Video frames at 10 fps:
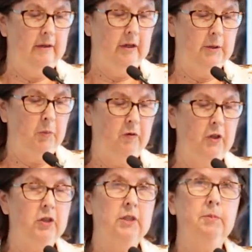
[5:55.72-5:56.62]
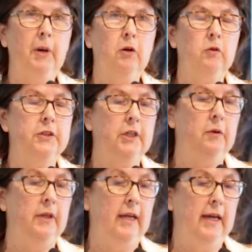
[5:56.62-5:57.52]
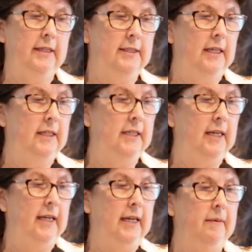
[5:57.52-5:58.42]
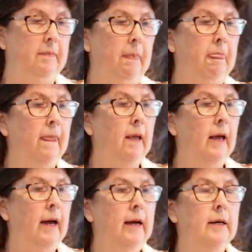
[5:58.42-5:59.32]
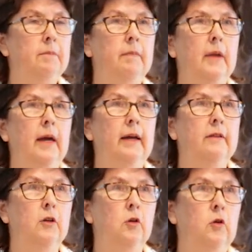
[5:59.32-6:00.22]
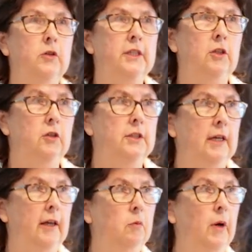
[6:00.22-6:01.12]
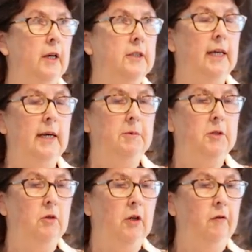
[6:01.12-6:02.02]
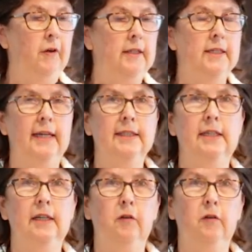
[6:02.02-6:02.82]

those provisions, but also in the ACT. And the laws in New South Wales are absolutely fantastic